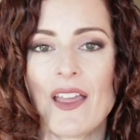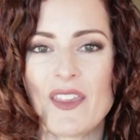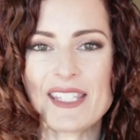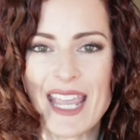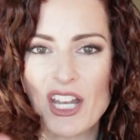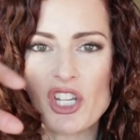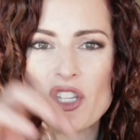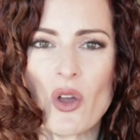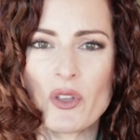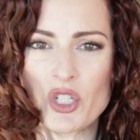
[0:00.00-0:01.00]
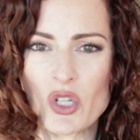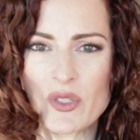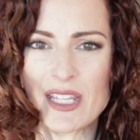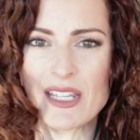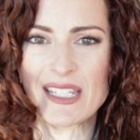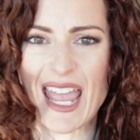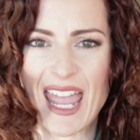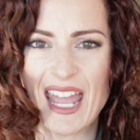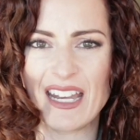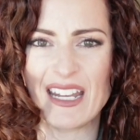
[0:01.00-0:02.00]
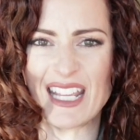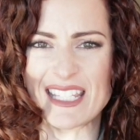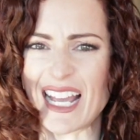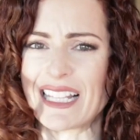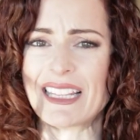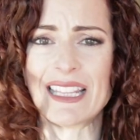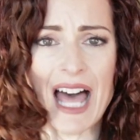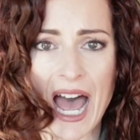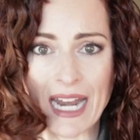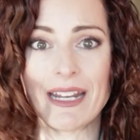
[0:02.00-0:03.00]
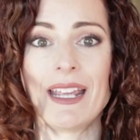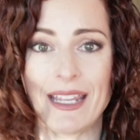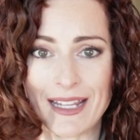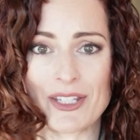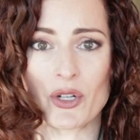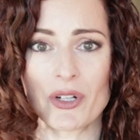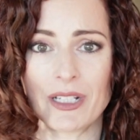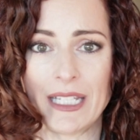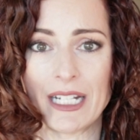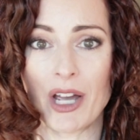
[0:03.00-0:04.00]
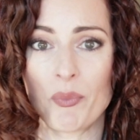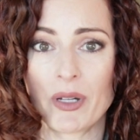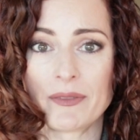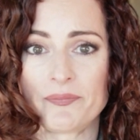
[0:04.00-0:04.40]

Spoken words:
This catches all the juices and it's a lot easier to clean up.